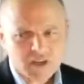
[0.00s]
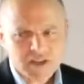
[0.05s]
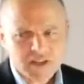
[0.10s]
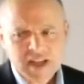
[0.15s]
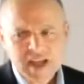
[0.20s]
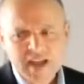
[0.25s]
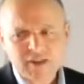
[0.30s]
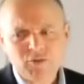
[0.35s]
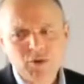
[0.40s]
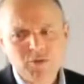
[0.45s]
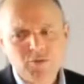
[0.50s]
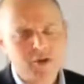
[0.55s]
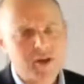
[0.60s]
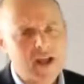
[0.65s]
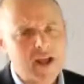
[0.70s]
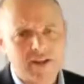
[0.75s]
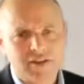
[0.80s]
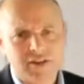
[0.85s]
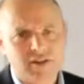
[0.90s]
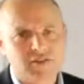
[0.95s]
Henry
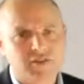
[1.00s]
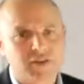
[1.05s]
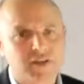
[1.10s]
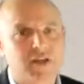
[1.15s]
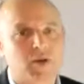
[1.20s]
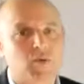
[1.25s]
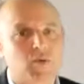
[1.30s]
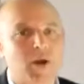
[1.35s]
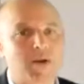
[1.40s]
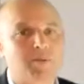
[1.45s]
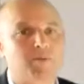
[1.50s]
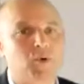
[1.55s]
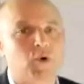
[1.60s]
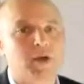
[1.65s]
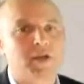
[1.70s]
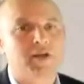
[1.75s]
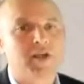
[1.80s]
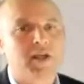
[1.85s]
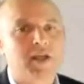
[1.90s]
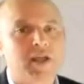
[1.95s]
Brodati in Sydney at one
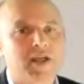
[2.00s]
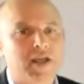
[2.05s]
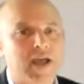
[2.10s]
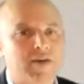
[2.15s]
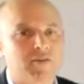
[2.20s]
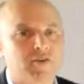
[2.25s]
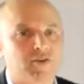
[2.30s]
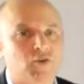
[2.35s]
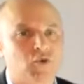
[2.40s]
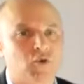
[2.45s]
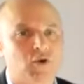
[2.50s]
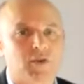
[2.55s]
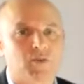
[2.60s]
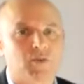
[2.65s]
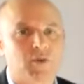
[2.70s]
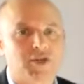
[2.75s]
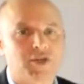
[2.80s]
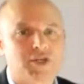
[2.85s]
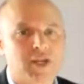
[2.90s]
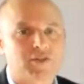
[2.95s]
point gave a talk in
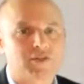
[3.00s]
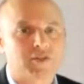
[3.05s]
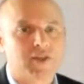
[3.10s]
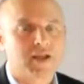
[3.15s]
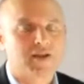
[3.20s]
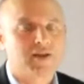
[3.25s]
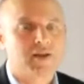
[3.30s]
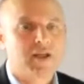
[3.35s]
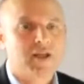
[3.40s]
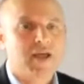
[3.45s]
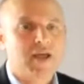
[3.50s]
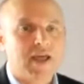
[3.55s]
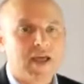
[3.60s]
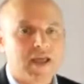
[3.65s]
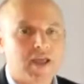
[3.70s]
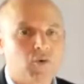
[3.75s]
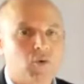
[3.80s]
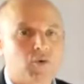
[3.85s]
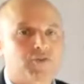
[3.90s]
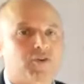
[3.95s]
which he said
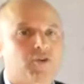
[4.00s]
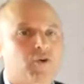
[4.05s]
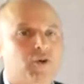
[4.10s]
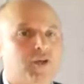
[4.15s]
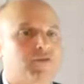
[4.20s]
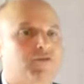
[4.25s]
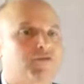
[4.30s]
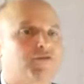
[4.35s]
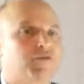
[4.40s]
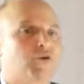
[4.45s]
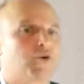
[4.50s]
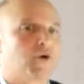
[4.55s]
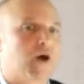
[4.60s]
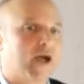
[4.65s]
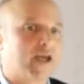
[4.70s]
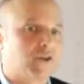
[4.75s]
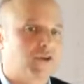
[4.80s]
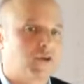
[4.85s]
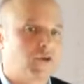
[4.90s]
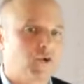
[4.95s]
he wasn't looking for
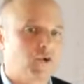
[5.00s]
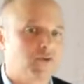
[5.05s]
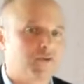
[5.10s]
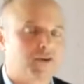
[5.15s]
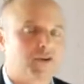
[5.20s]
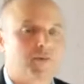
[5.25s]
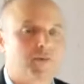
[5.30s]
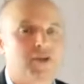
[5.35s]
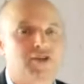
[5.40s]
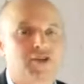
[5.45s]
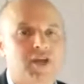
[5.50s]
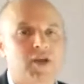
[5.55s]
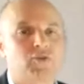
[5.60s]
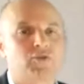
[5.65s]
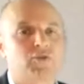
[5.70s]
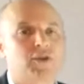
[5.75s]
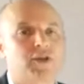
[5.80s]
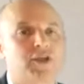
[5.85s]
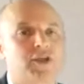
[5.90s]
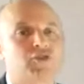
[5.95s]
a cure for dementia. He
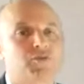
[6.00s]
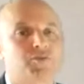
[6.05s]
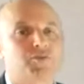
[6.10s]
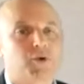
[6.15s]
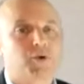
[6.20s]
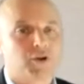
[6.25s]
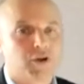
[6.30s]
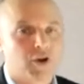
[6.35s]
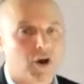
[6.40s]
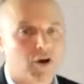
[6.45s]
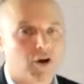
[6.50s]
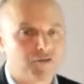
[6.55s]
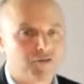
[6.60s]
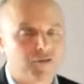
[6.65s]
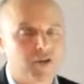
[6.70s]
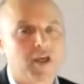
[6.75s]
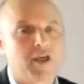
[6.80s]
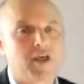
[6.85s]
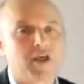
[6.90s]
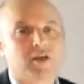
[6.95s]
was looking to put it
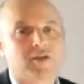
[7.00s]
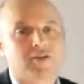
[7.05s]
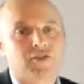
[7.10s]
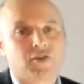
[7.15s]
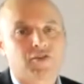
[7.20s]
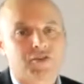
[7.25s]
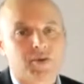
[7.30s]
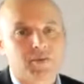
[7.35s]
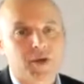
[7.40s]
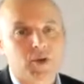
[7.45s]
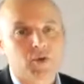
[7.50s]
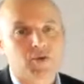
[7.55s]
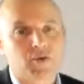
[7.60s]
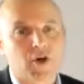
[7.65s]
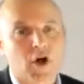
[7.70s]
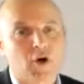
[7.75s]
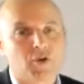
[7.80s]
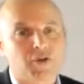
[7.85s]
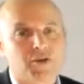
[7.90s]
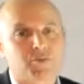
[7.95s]
off till somebody was
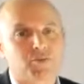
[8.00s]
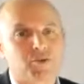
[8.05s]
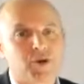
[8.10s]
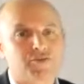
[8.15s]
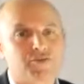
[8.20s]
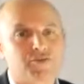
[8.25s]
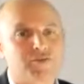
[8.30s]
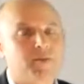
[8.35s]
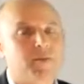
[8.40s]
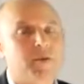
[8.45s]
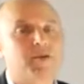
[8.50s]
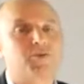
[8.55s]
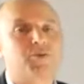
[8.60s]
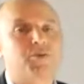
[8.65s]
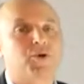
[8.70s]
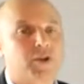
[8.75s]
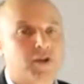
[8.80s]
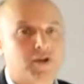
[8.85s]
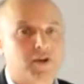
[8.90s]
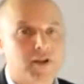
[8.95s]
older, preferably to
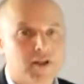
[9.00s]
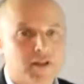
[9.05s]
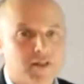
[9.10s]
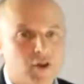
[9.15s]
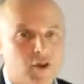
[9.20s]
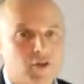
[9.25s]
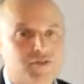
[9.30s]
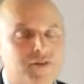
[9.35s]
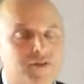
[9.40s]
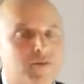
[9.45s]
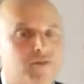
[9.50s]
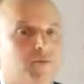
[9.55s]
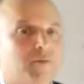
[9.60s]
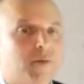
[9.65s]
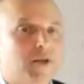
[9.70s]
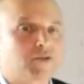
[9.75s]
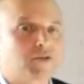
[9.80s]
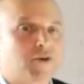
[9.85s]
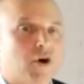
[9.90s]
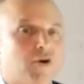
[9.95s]
put the onset of
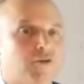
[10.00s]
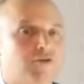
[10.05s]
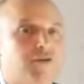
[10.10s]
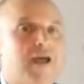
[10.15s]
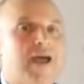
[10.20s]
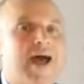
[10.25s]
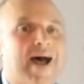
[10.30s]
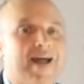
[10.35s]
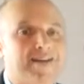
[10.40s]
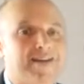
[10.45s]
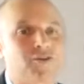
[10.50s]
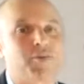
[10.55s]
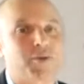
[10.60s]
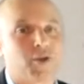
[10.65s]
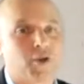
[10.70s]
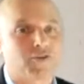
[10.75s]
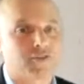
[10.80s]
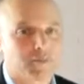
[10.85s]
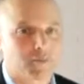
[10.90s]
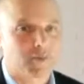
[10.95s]
dementia off until
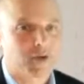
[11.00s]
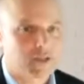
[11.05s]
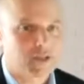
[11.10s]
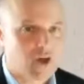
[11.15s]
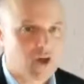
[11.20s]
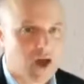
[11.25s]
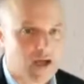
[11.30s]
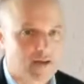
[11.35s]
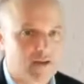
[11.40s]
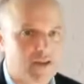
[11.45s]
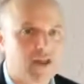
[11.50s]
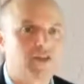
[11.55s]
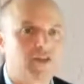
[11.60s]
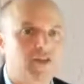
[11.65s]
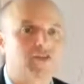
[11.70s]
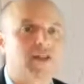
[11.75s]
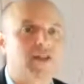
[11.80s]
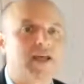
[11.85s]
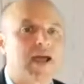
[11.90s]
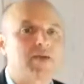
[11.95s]
beyond somebody died.
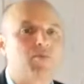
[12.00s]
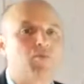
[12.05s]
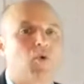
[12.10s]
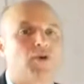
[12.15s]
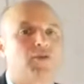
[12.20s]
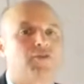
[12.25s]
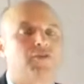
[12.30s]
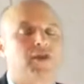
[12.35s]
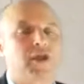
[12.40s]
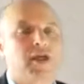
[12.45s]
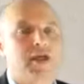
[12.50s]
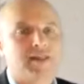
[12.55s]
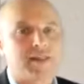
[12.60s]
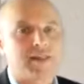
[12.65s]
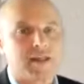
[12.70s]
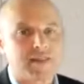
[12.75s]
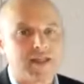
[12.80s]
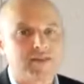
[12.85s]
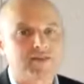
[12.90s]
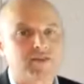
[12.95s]
So the aim was
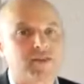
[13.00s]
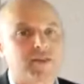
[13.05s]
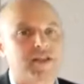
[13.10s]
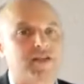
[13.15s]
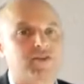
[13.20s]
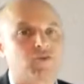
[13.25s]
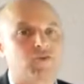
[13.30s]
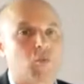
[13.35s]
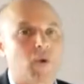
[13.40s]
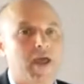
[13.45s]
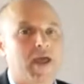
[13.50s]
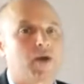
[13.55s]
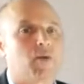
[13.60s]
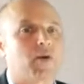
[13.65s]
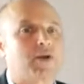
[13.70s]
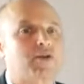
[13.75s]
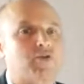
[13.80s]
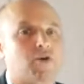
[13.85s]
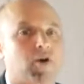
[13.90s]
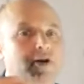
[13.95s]
that these are things where
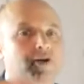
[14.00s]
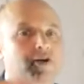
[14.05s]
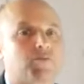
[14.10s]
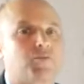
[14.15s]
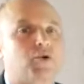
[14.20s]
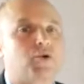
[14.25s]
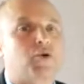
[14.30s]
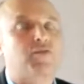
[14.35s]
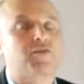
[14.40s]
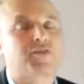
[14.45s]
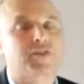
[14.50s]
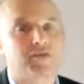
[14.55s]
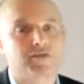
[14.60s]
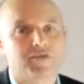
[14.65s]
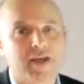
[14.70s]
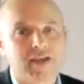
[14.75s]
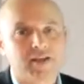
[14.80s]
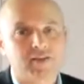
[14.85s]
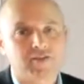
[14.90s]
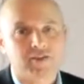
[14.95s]
we're trying to put off the
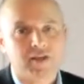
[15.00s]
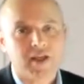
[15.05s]
effects